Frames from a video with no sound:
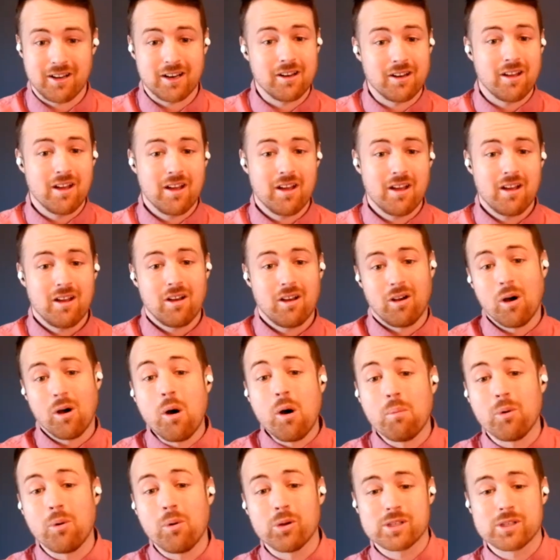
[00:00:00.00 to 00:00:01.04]
And
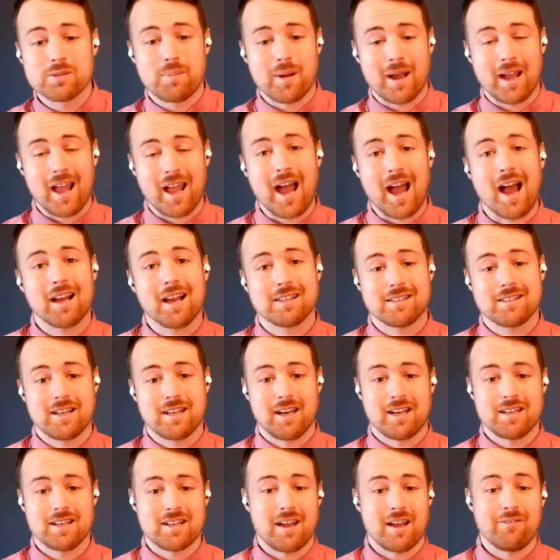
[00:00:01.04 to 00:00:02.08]
almost by
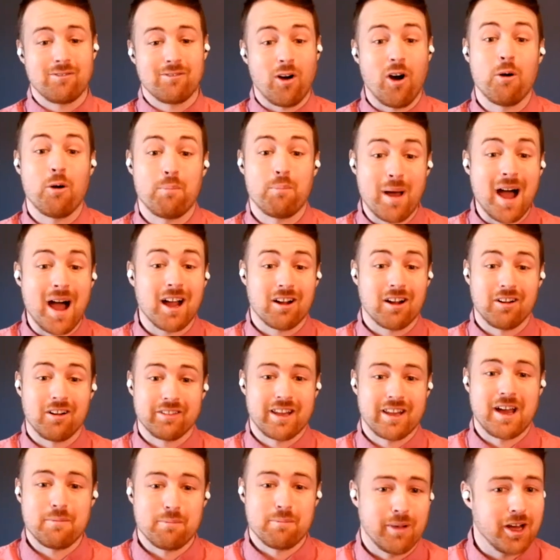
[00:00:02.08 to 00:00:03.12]
accident, I fall back on
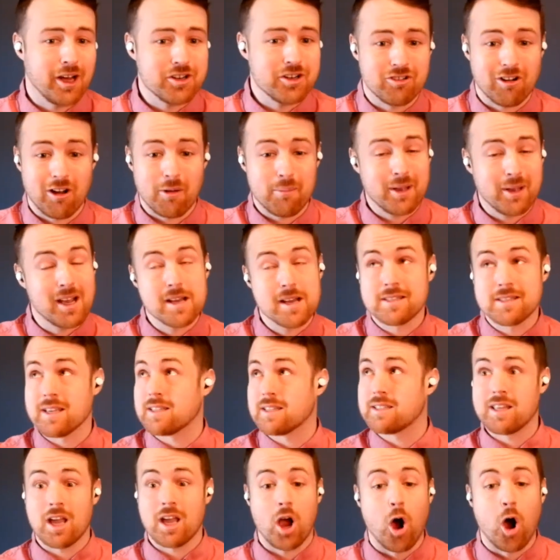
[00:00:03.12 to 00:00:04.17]
that mantra because
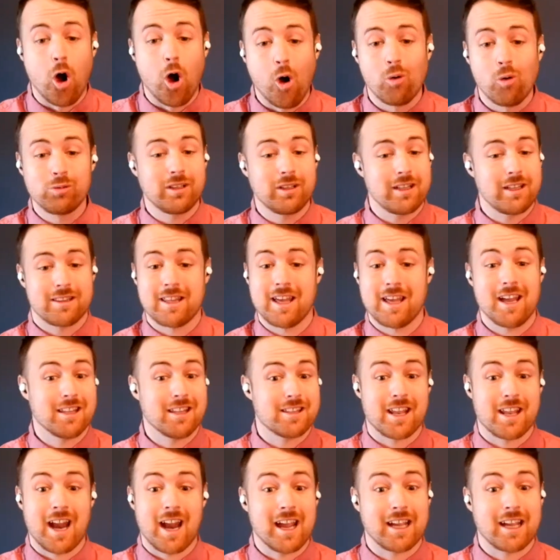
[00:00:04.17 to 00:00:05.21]
it's the only thing
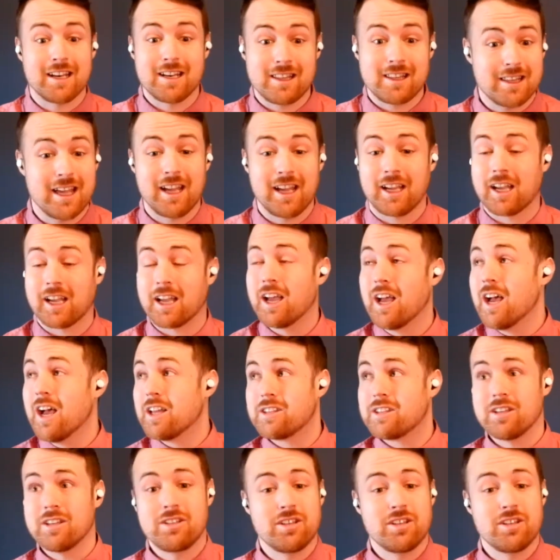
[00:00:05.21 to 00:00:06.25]
that I can think
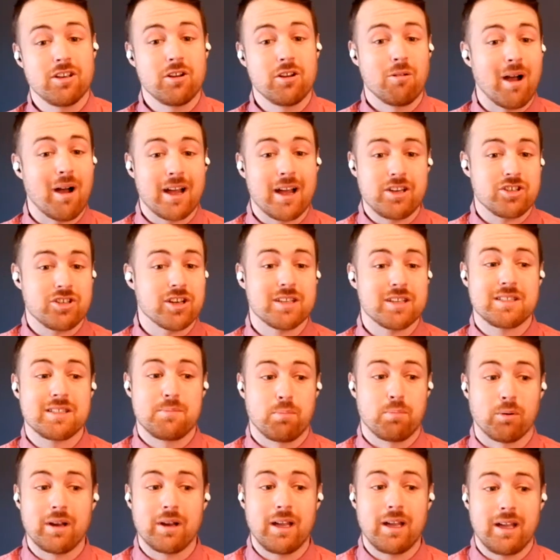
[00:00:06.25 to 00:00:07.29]
to do. I
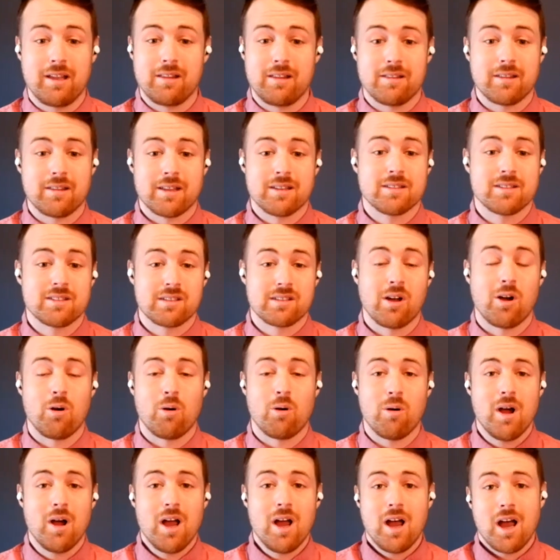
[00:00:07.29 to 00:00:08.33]
just breathe. And
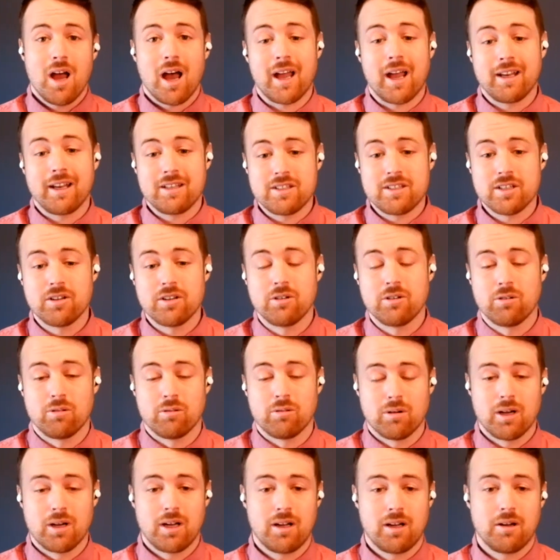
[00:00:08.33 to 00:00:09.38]
so I do.